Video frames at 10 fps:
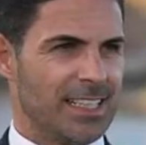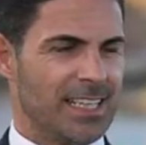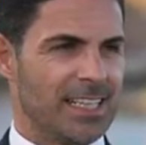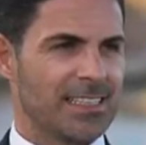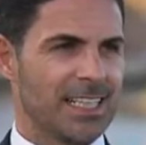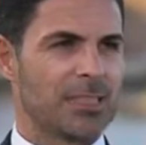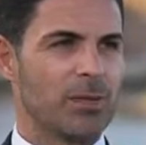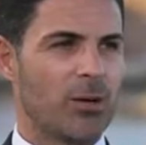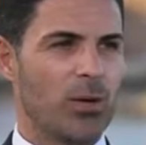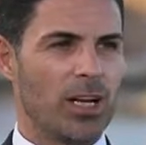and it takes
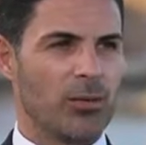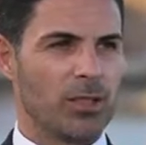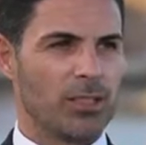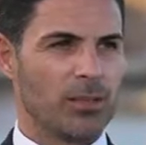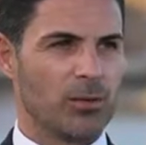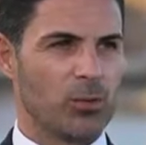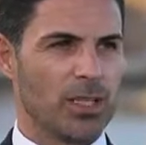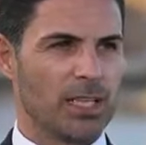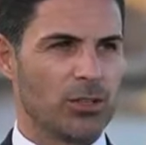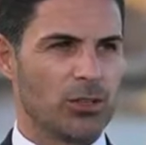me a while
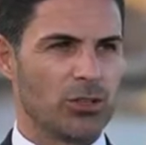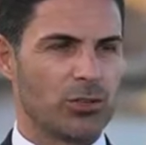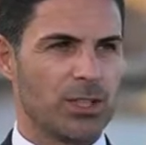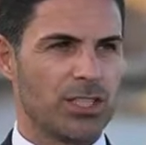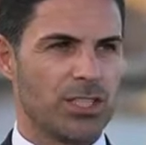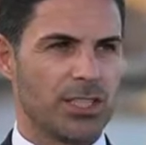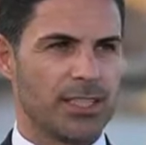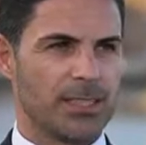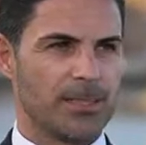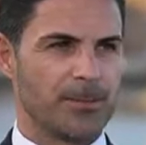when I don't reach
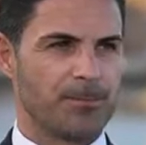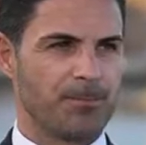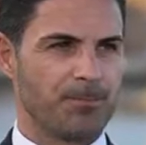the